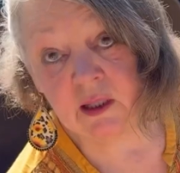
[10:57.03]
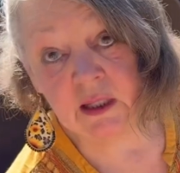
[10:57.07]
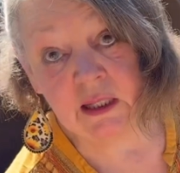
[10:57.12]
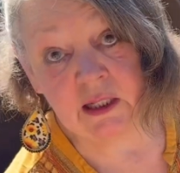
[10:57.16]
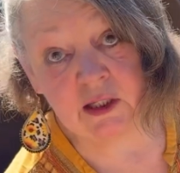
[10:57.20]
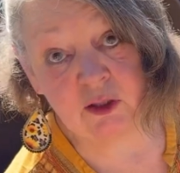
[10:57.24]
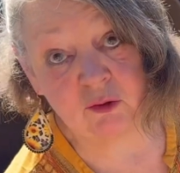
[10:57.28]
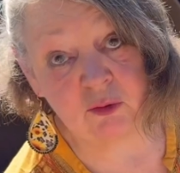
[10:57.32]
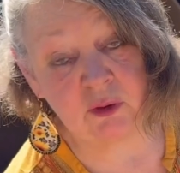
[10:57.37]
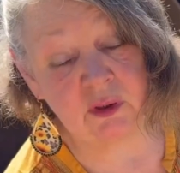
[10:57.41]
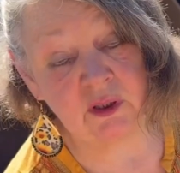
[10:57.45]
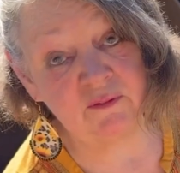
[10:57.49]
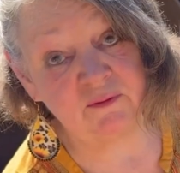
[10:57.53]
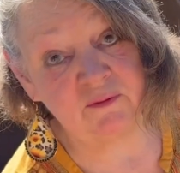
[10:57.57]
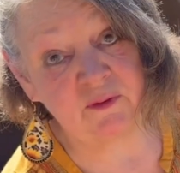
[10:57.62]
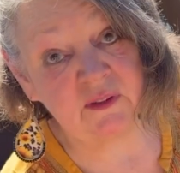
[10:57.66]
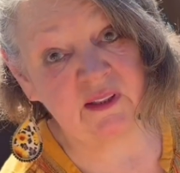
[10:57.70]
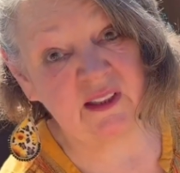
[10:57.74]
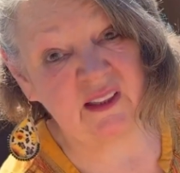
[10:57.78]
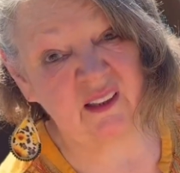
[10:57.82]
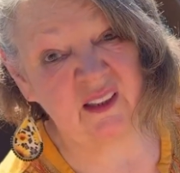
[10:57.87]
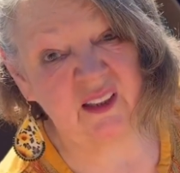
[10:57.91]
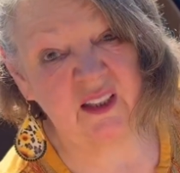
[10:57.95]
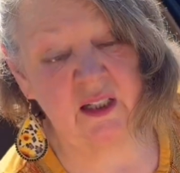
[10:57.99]
It's really for
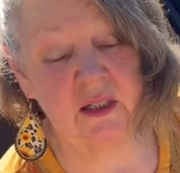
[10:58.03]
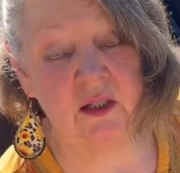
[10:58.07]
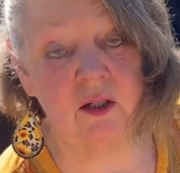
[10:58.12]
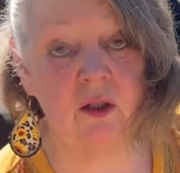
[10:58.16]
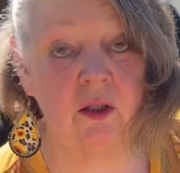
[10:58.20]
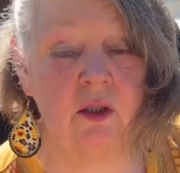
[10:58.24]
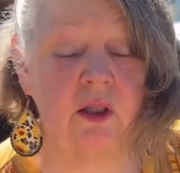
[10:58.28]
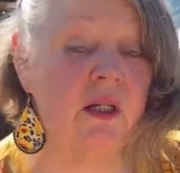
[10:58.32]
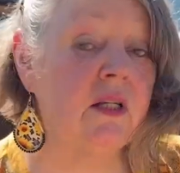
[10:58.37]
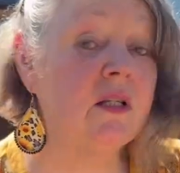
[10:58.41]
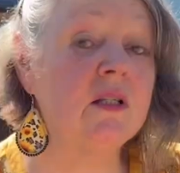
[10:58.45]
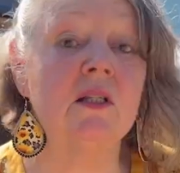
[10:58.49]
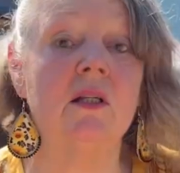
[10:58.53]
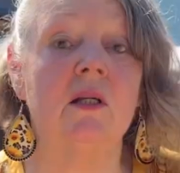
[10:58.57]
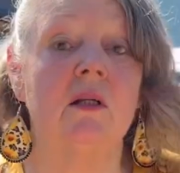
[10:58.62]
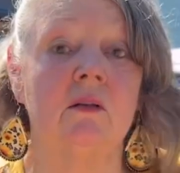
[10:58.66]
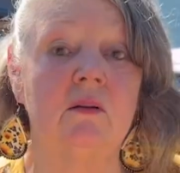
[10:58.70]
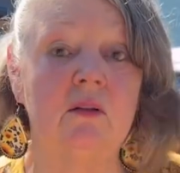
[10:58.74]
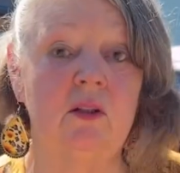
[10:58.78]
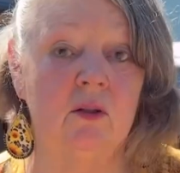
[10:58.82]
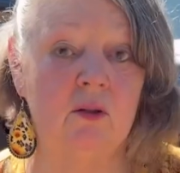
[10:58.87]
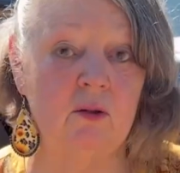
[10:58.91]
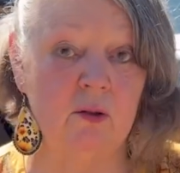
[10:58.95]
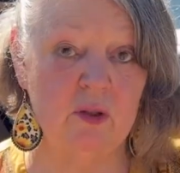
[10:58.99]
little tea cookies,
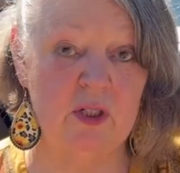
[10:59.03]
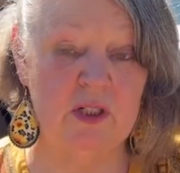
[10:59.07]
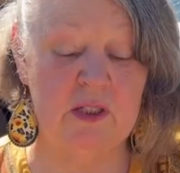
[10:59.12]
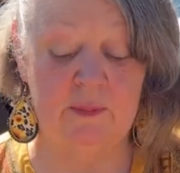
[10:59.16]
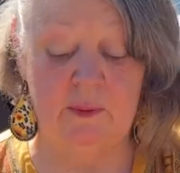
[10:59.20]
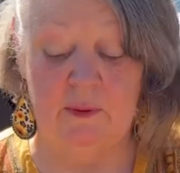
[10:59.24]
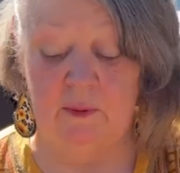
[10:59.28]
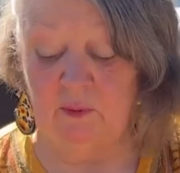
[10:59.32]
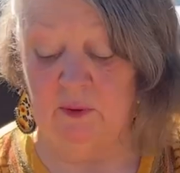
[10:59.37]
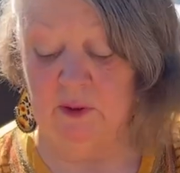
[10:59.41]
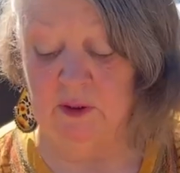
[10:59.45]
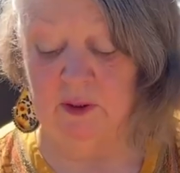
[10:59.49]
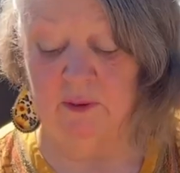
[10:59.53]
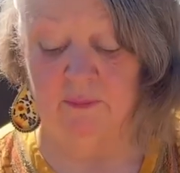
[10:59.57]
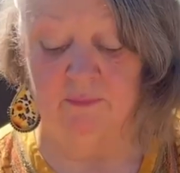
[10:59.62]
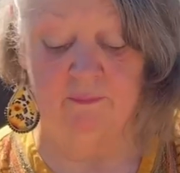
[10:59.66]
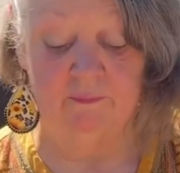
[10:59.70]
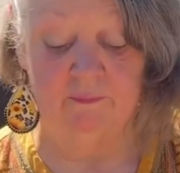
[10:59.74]
little crispy ones.